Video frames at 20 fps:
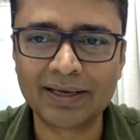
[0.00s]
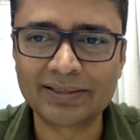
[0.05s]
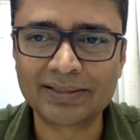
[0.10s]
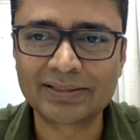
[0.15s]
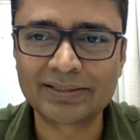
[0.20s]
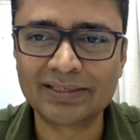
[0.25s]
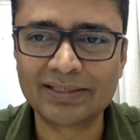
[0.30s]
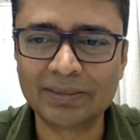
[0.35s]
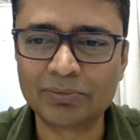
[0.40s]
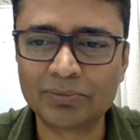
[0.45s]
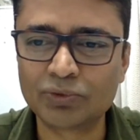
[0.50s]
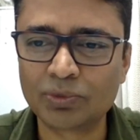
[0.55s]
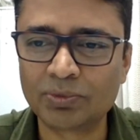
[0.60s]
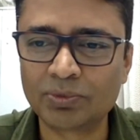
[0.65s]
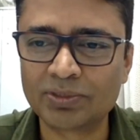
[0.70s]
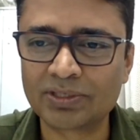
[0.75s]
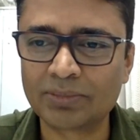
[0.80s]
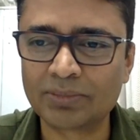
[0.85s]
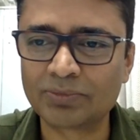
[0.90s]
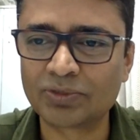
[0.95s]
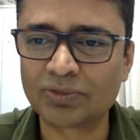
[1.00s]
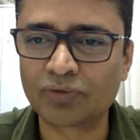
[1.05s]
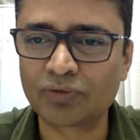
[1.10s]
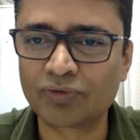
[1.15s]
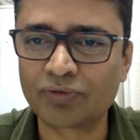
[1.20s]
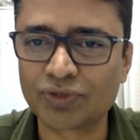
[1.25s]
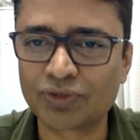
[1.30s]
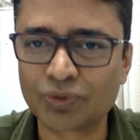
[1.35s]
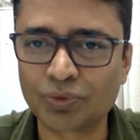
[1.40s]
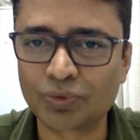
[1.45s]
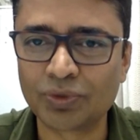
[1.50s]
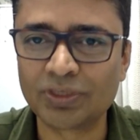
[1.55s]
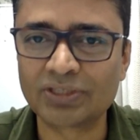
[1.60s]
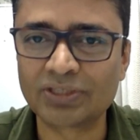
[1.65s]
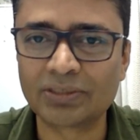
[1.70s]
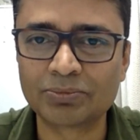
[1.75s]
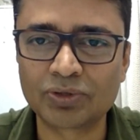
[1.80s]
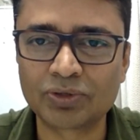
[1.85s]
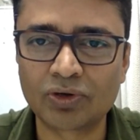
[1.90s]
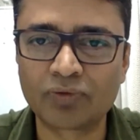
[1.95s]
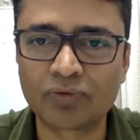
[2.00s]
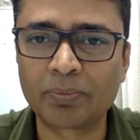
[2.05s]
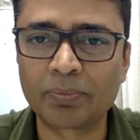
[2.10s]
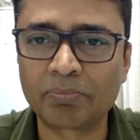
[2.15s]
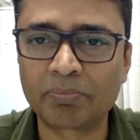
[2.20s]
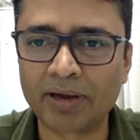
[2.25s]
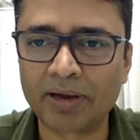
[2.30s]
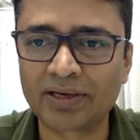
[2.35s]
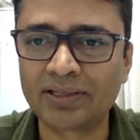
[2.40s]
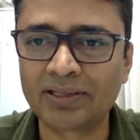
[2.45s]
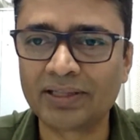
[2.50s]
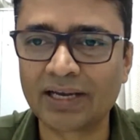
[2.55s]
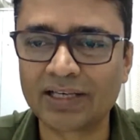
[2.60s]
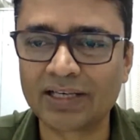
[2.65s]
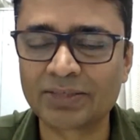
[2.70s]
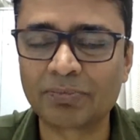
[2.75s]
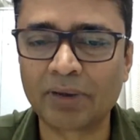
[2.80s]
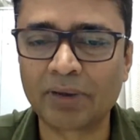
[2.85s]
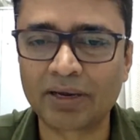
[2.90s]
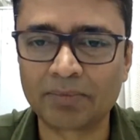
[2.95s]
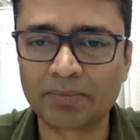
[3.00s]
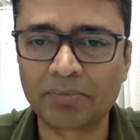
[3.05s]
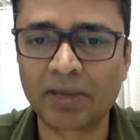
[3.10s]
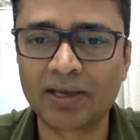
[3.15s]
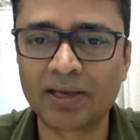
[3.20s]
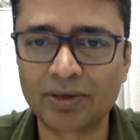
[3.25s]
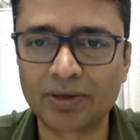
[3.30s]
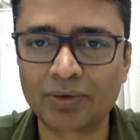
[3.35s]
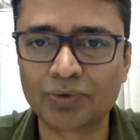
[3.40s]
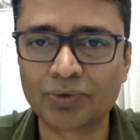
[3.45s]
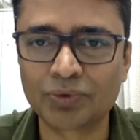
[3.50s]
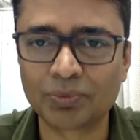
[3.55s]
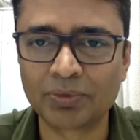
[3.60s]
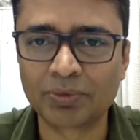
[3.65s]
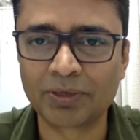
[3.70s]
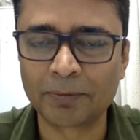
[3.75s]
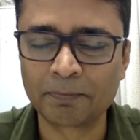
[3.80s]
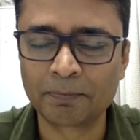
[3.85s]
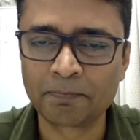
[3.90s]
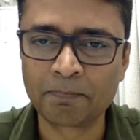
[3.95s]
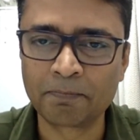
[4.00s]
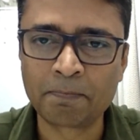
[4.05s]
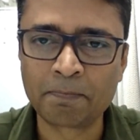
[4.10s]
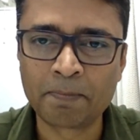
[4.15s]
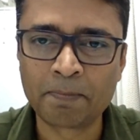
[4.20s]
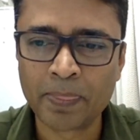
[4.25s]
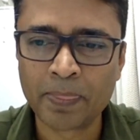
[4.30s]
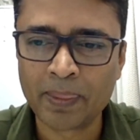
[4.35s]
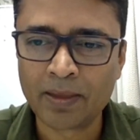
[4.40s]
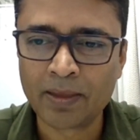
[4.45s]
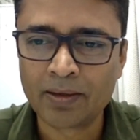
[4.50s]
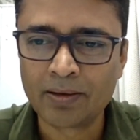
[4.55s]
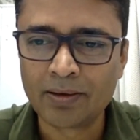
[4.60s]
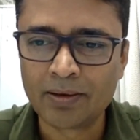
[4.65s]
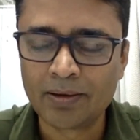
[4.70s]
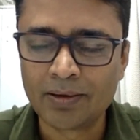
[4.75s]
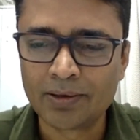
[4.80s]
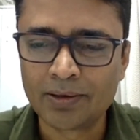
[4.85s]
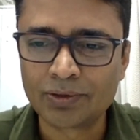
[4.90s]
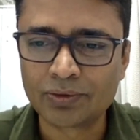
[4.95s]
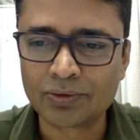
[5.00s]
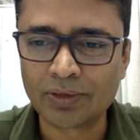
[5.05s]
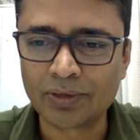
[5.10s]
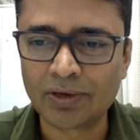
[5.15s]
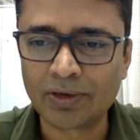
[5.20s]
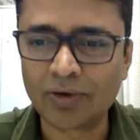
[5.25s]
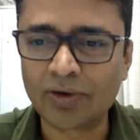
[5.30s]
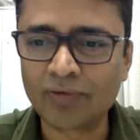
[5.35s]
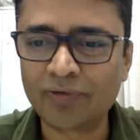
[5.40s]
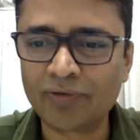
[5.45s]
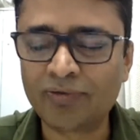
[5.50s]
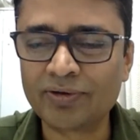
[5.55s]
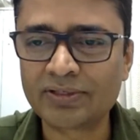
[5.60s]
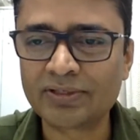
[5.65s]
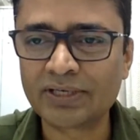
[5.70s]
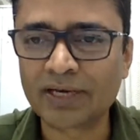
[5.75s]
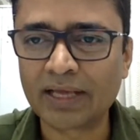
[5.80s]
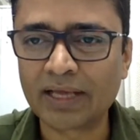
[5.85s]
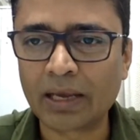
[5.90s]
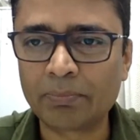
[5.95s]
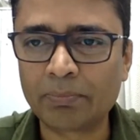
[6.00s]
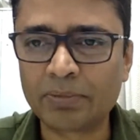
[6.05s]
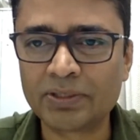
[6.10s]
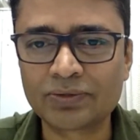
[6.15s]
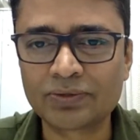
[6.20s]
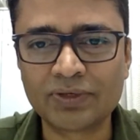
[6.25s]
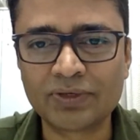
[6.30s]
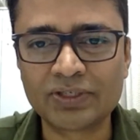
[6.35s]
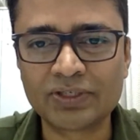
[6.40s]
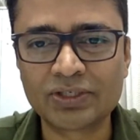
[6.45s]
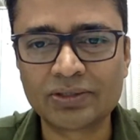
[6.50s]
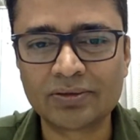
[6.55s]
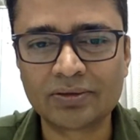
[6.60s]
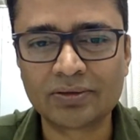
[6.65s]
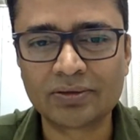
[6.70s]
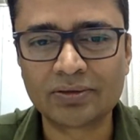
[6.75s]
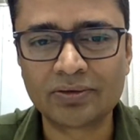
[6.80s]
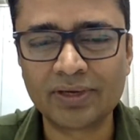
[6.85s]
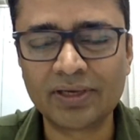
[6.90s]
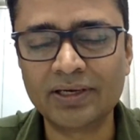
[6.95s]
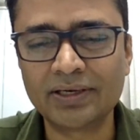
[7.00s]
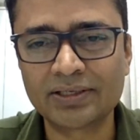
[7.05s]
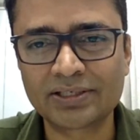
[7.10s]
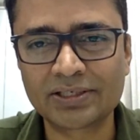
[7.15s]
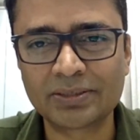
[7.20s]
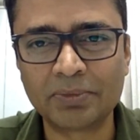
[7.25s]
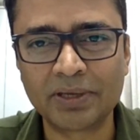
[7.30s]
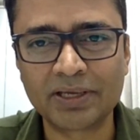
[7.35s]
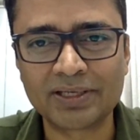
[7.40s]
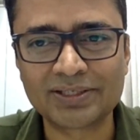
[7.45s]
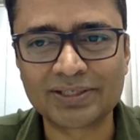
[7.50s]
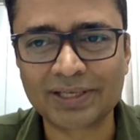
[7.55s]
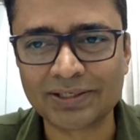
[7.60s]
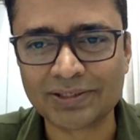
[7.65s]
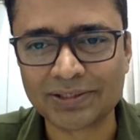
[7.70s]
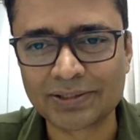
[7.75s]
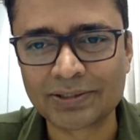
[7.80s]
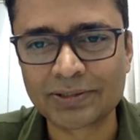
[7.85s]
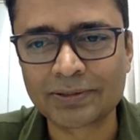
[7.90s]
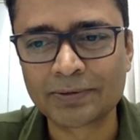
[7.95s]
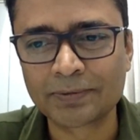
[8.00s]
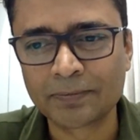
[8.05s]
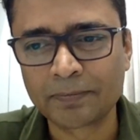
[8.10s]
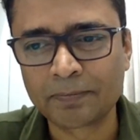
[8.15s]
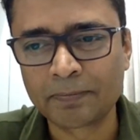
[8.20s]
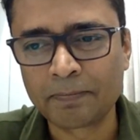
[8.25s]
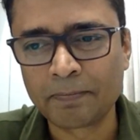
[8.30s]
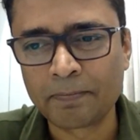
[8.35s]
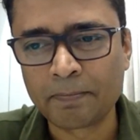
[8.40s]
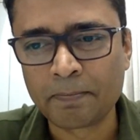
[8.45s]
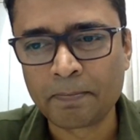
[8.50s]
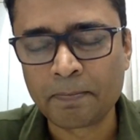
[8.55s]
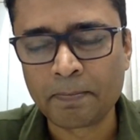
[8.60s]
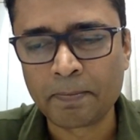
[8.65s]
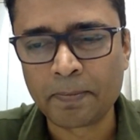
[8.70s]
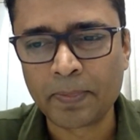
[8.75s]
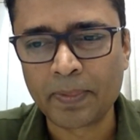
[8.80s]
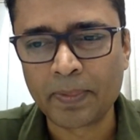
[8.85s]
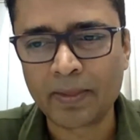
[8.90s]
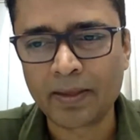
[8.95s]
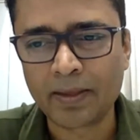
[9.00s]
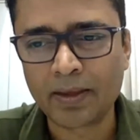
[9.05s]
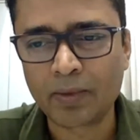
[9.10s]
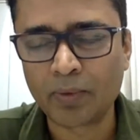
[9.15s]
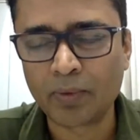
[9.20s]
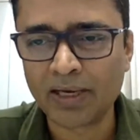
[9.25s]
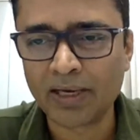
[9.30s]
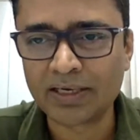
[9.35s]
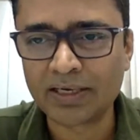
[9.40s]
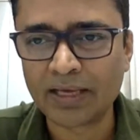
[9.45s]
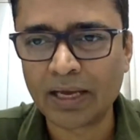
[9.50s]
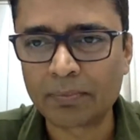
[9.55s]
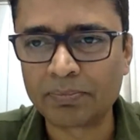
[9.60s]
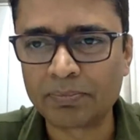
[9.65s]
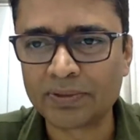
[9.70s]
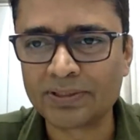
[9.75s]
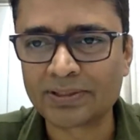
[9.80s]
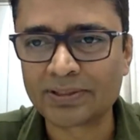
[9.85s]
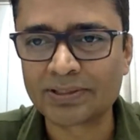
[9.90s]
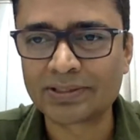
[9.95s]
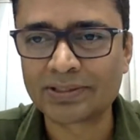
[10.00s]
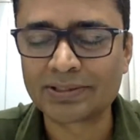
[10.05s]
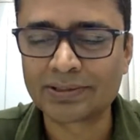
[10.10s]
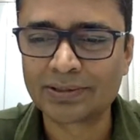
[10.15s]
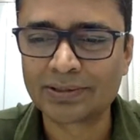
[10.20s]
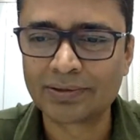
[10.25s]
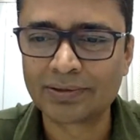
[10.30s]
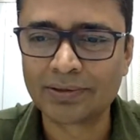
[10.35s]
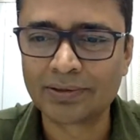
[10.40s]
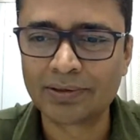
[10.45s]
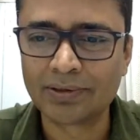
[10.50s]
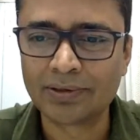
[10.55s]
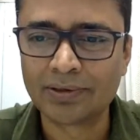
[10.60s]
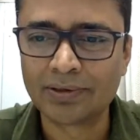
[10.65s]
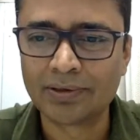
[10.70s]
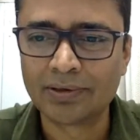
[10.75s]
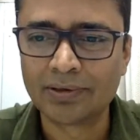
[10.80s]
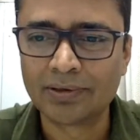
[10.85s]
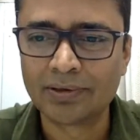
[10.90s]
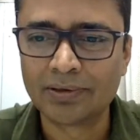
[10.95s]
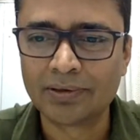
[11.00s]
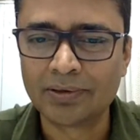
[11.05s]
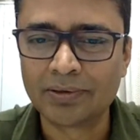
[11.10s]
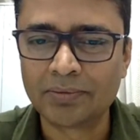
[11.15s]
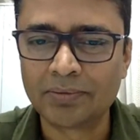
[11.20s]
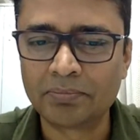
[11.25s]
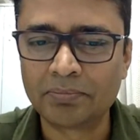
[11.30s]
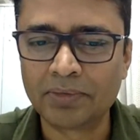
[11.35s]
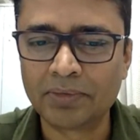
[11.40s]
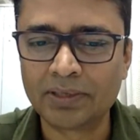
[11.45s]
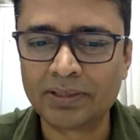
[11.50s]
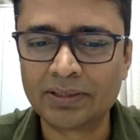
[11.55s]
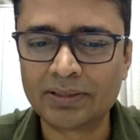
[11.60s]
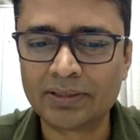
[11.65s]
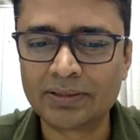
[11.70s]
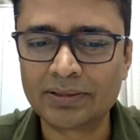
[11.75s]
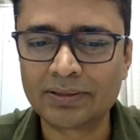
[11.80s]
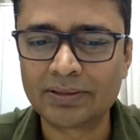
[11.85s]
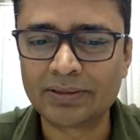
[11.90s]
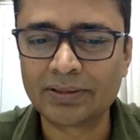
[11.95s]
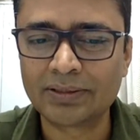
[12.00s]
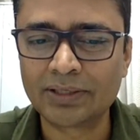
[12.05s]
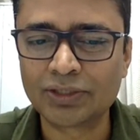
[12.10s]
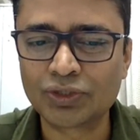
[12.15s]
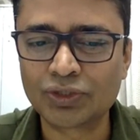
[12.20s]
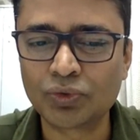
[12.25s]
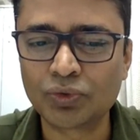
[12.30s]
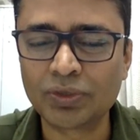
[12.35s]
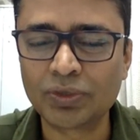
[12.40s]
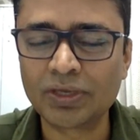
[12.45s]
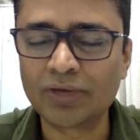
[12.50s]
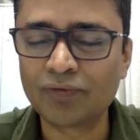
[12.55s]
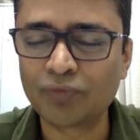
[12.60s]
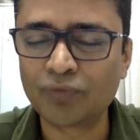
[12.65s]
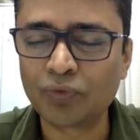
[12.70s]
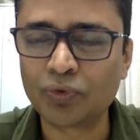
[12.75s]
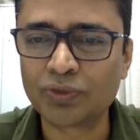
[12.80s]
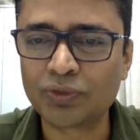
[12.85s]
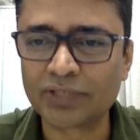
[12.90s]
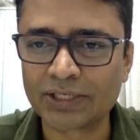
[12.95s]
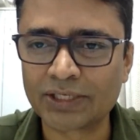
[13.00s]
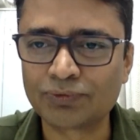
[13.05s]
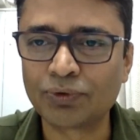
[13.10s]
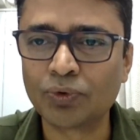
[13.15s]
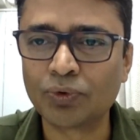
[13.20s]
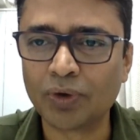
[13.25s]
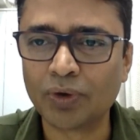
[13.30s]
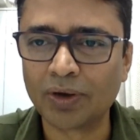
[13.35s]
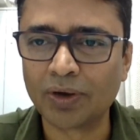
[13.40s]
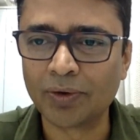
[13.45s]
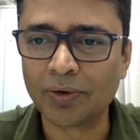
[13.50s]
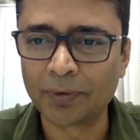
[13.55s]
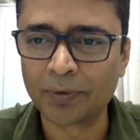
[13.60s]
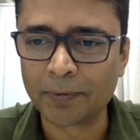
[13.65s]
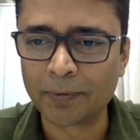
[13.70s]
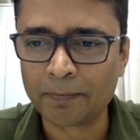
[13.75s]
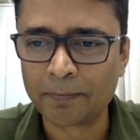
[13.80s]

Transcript: seems to be some sort of a story, some sort of a pattern that's panning out to be. So there are a lot of events that happens which really doesn't make sense. And why it happens. But the story unfolds as we go along.